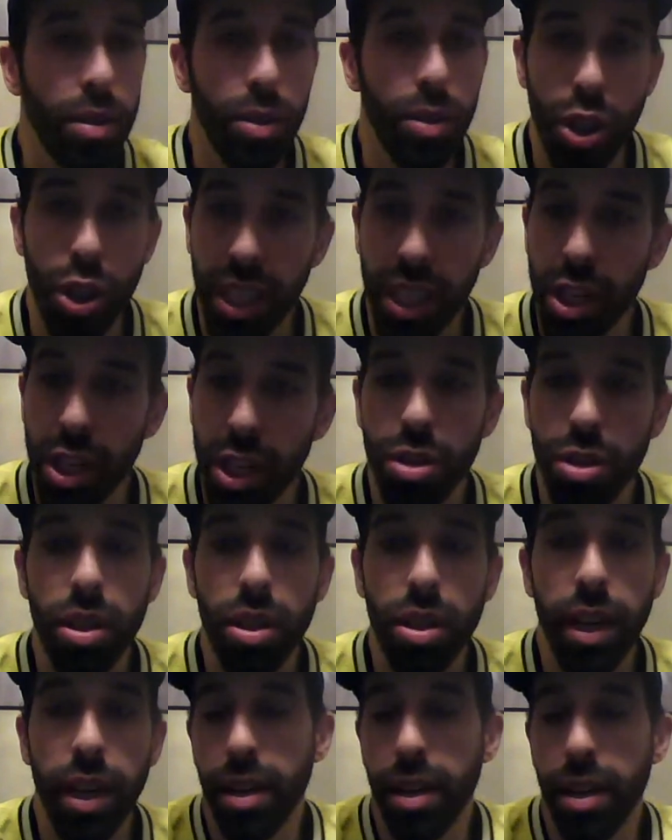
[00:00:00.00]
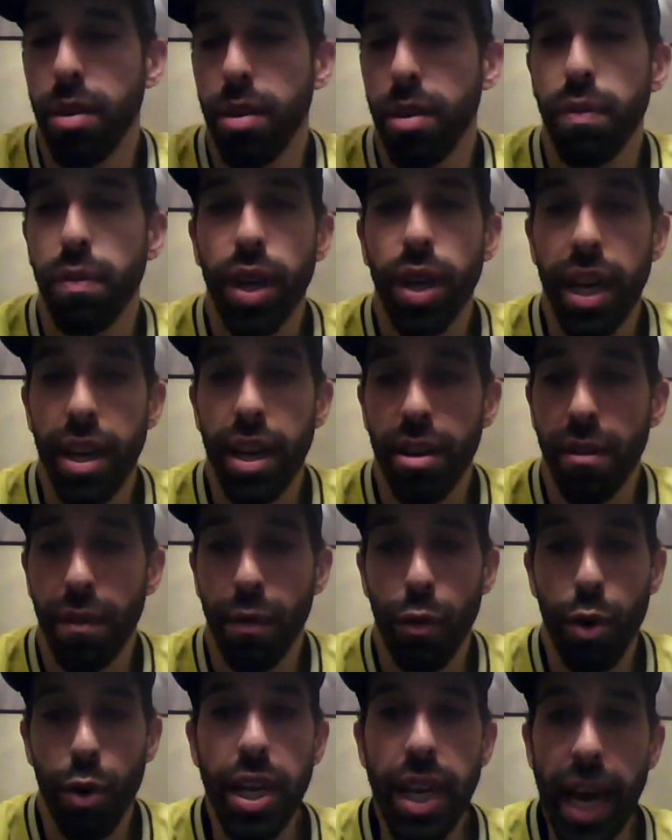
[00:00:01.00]
Just get your
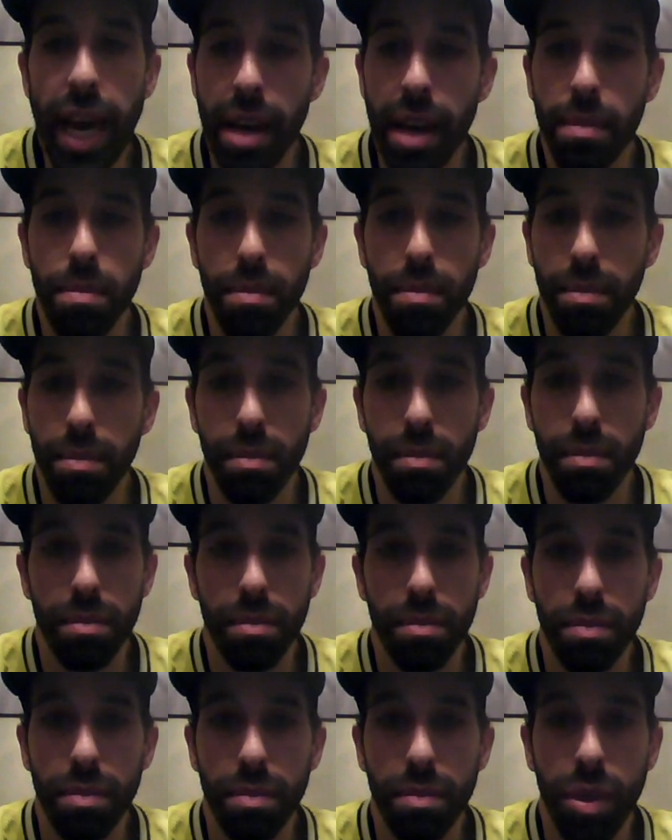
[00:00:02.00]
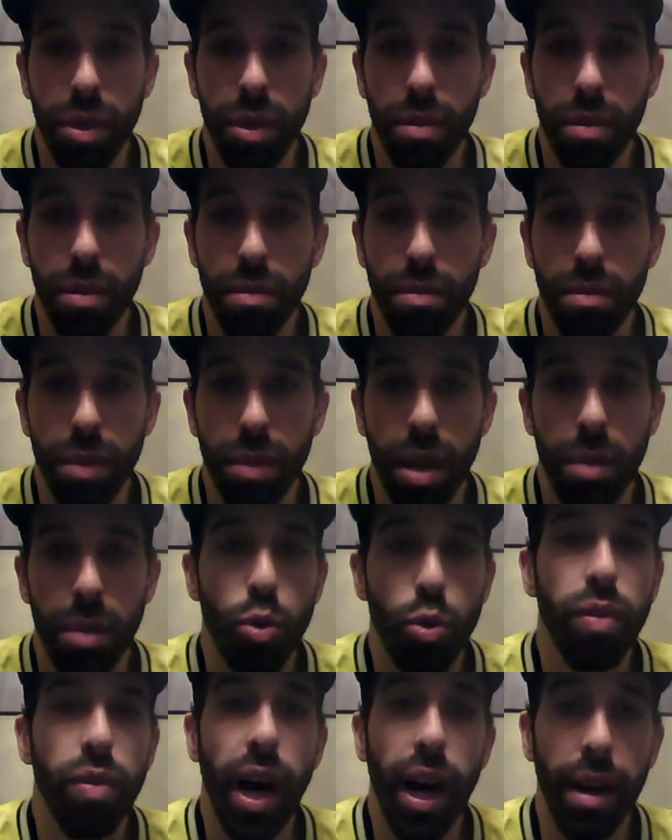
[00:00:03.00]
free game and
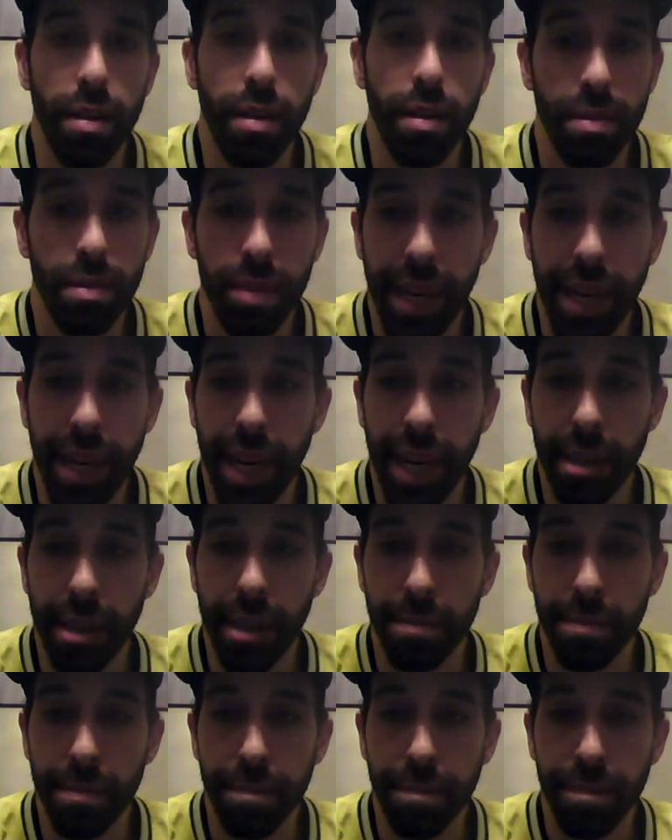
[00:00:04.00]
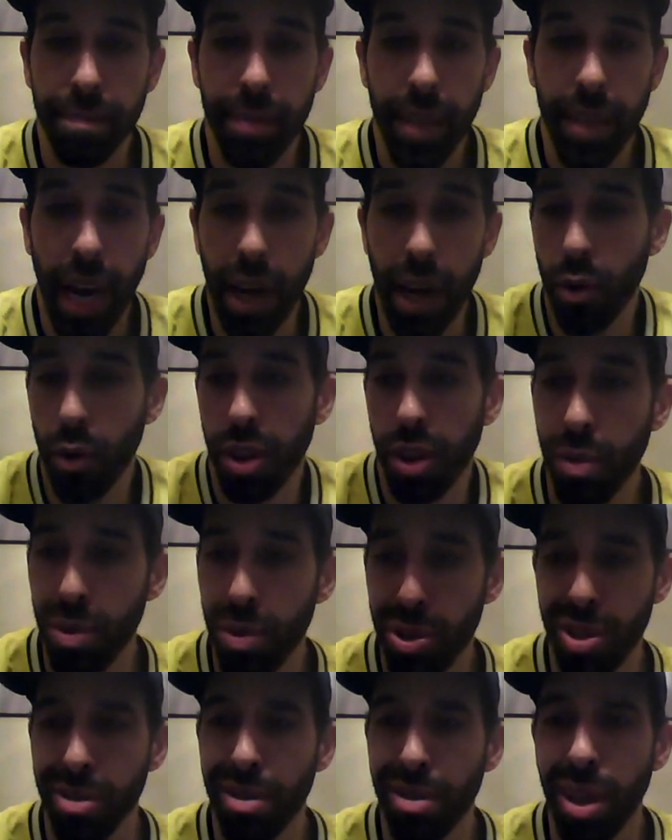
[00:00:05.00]
move on. I don't think
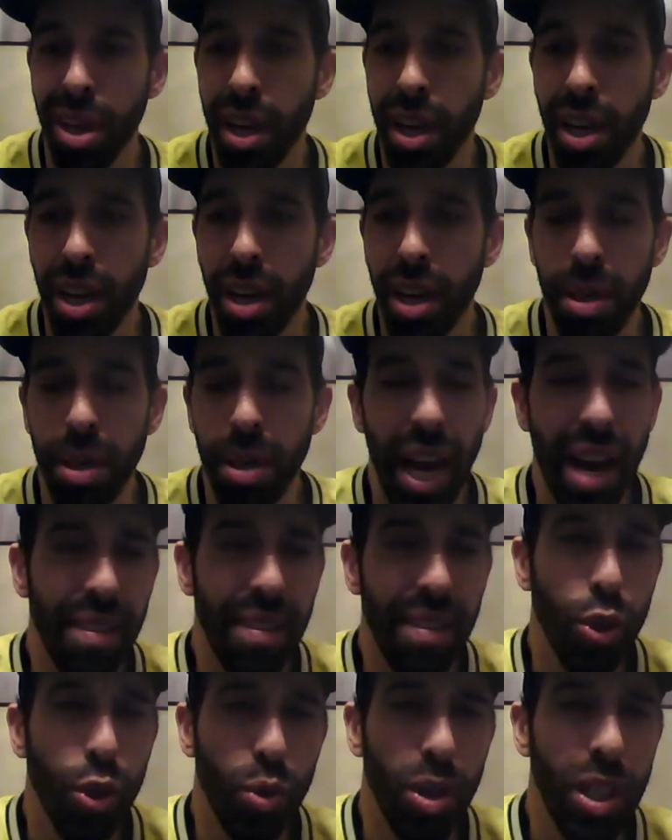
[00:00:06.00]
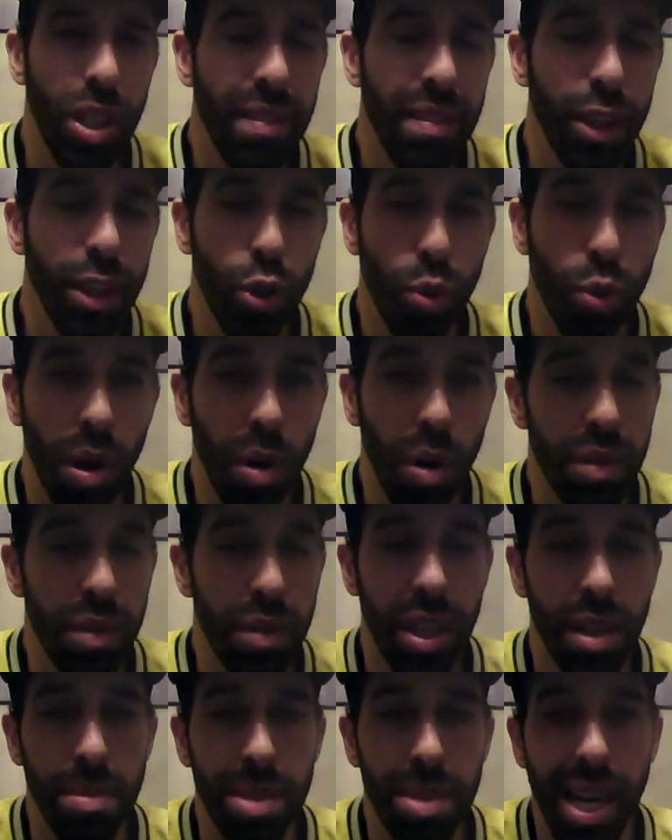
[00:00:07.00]
we should. I mean, leaving 12
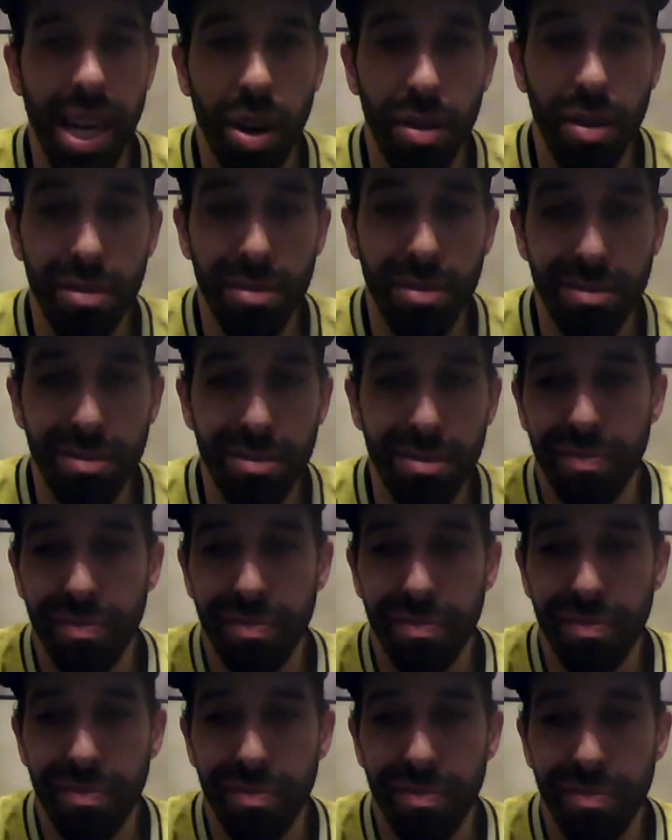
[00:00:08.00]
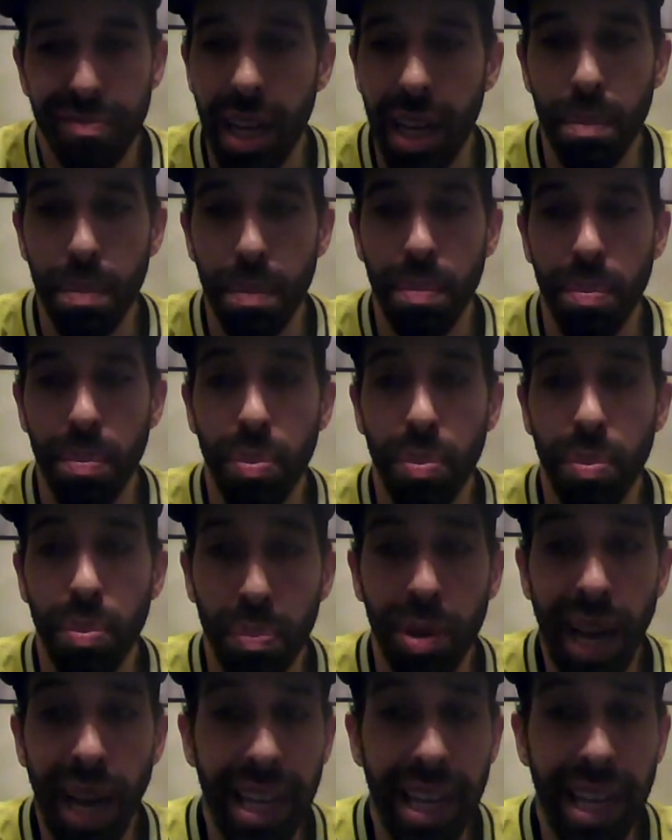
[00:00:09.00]
teams out and
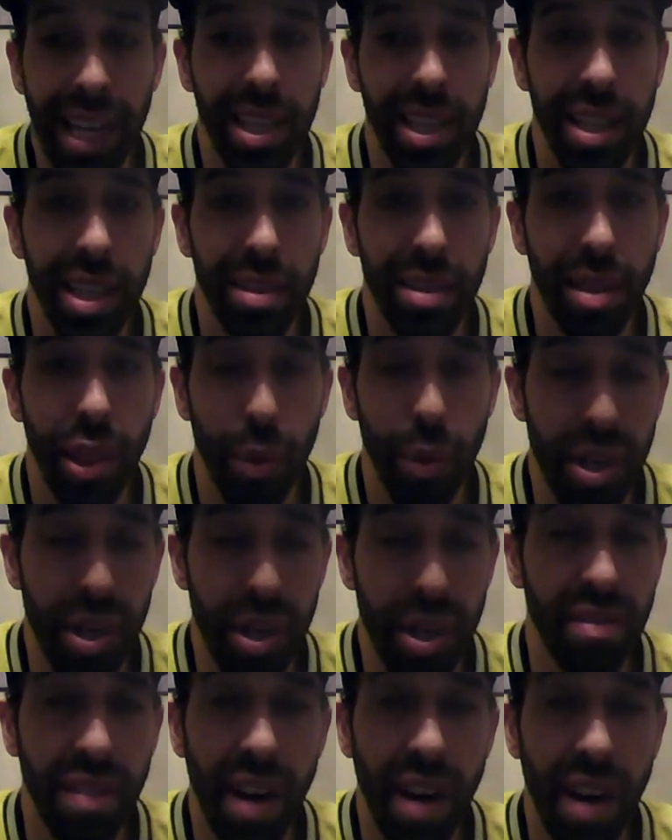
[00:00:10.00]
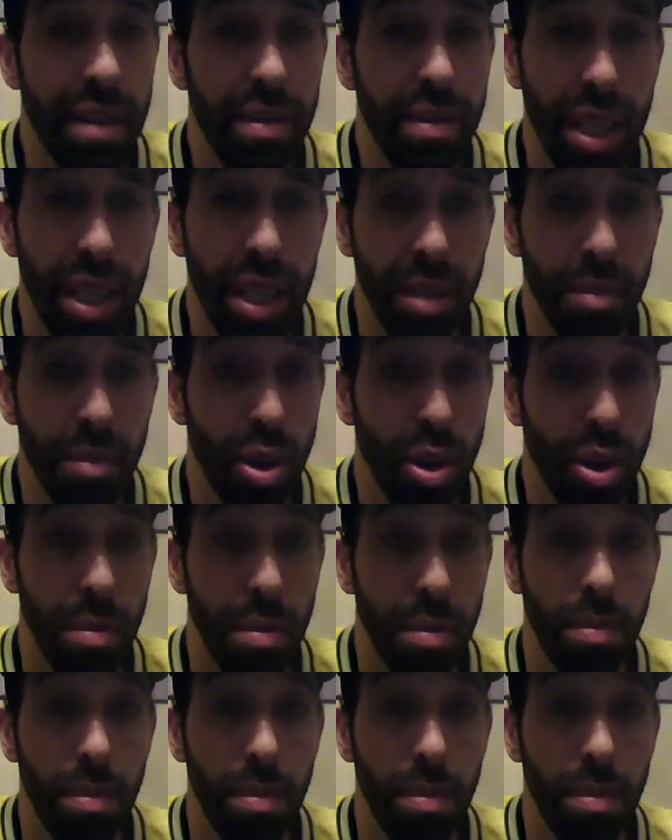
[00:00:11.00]
likely a 3-5 team,